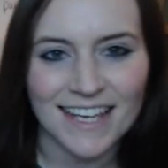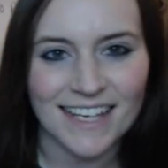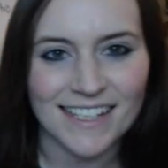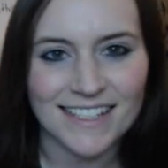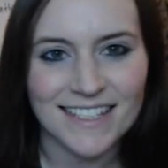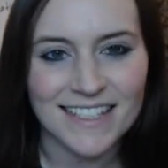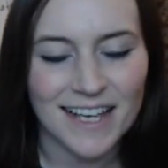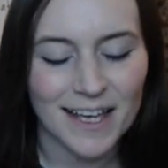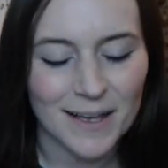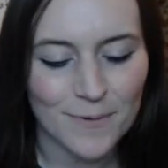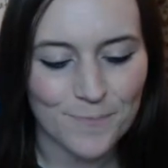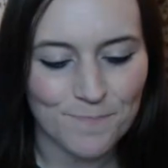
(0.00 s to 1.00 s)
is
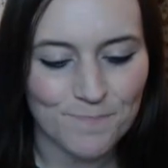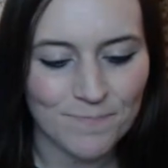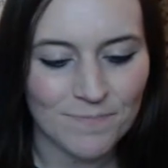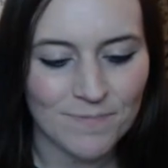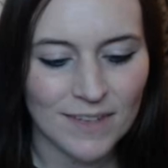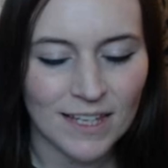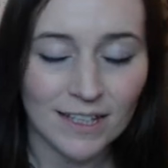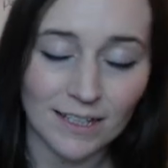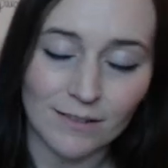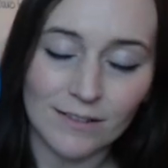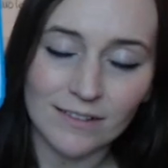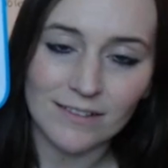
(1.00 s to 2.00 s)

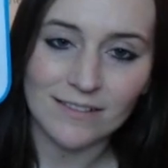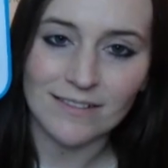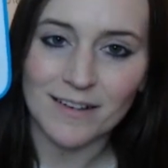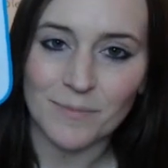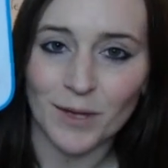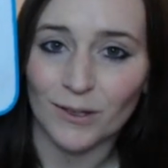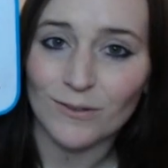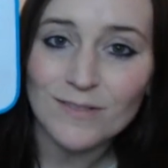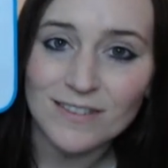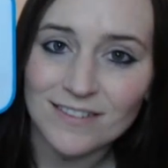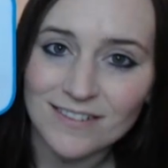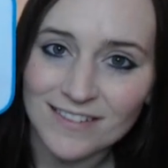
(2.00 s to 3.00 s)
a
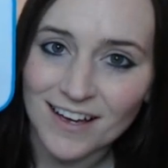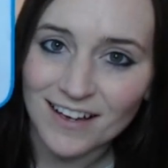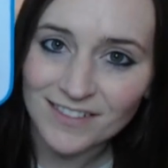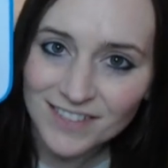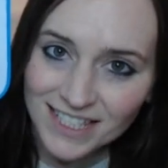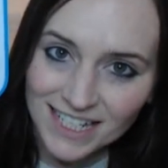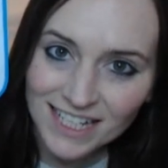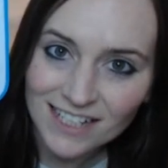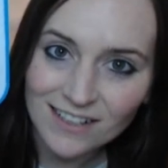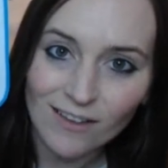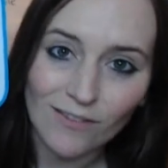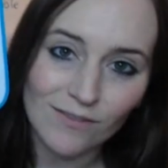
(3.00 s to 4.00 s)
post that I've
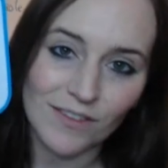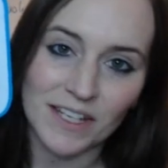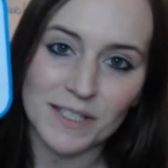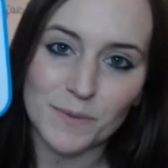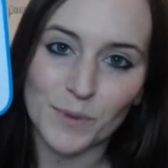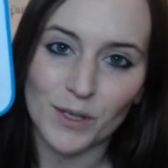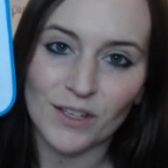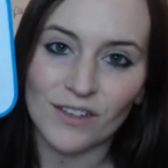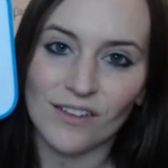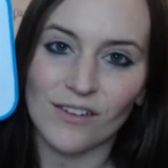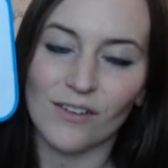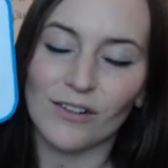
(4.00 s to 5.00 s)
seen on
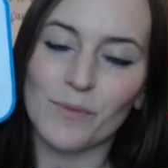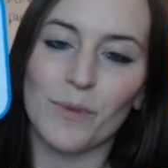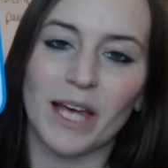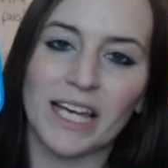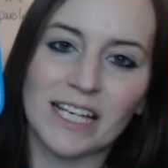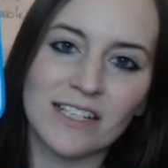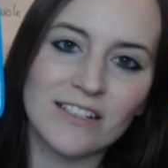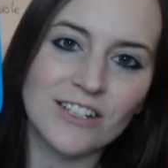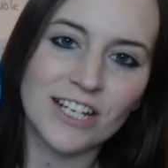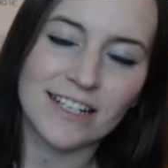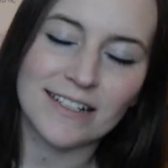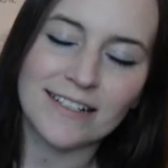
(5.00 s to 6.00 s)
Facebook on a
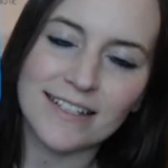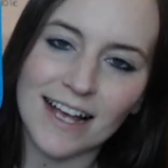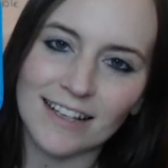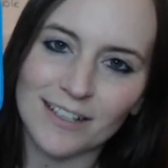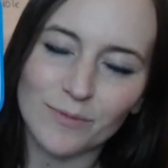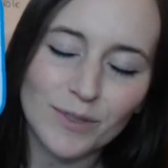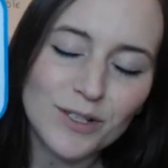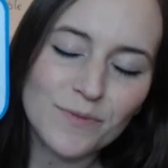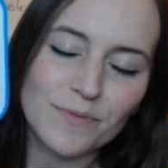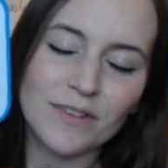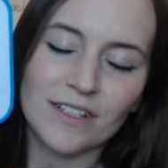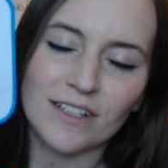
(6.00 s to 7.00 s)
page in Italian which
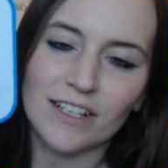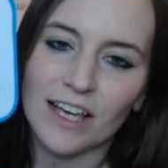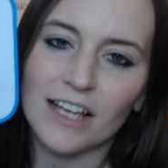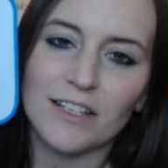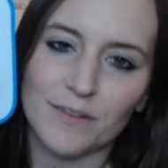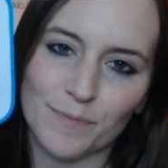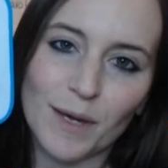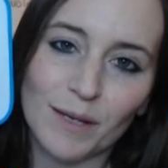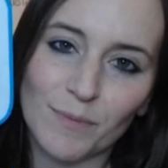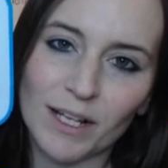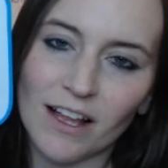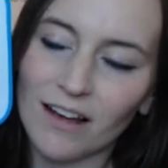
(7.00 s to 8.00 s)
again
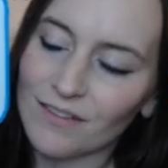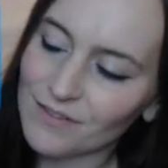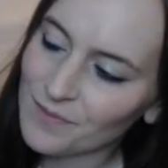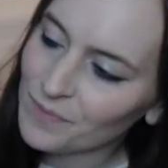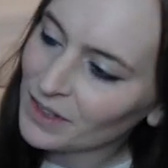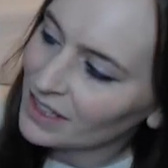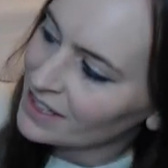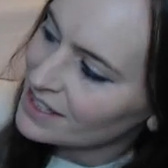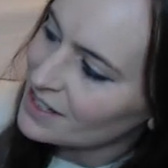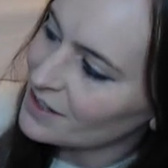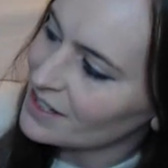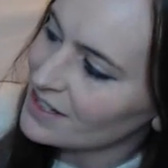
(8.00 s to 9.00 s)
made me laugh.
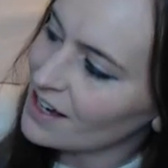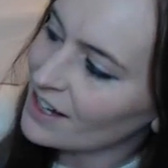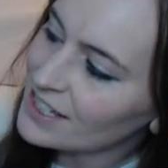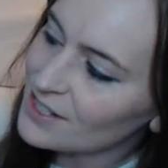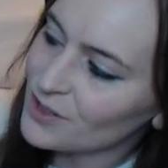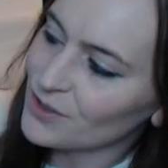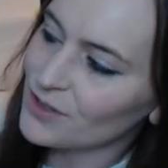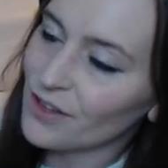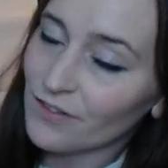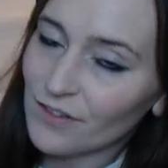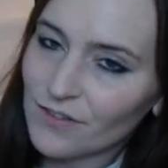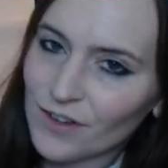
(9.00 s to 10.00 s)
So the title
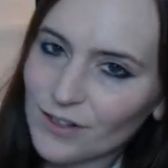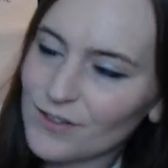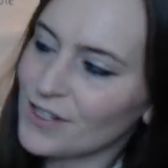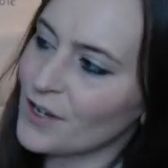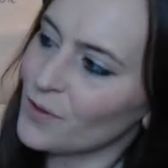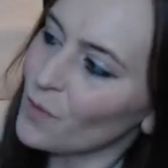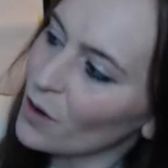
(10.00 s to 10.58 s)
of the photo